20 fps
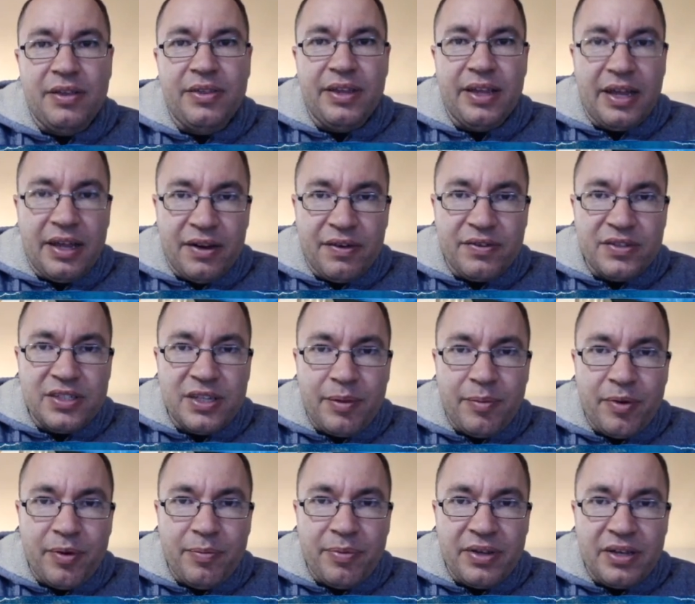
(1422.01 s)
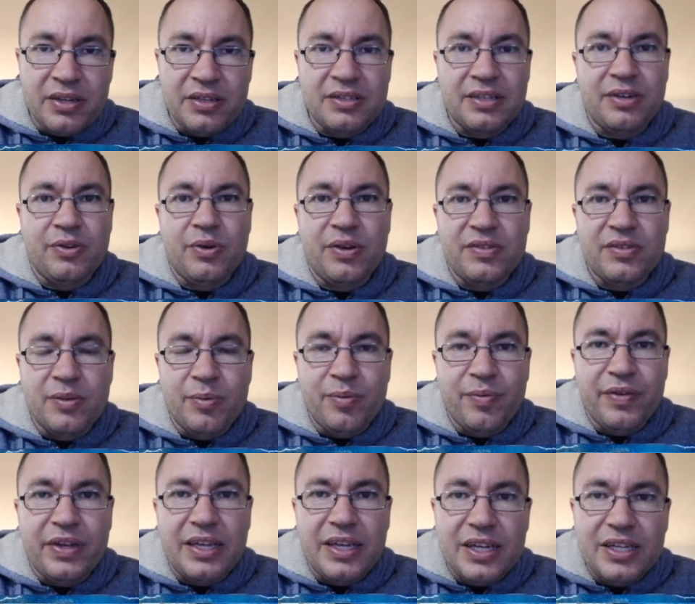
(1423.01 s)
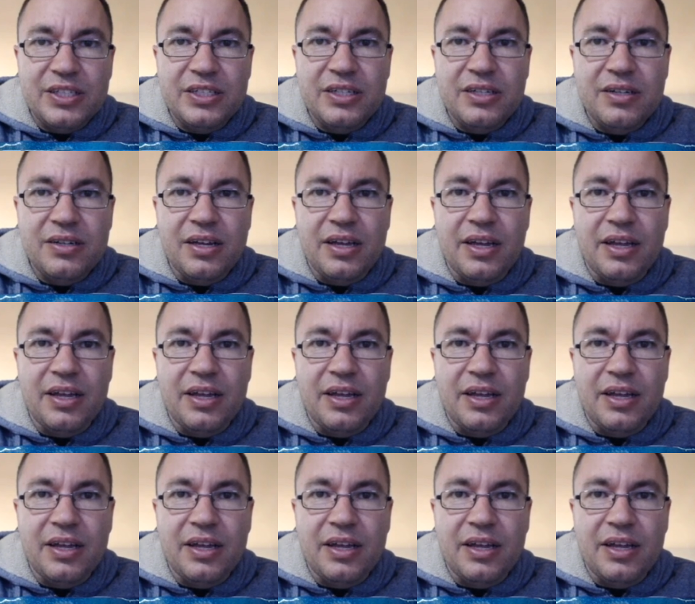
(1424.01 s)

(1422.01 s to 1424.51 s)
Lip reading: the end of summer because I do have summer vacation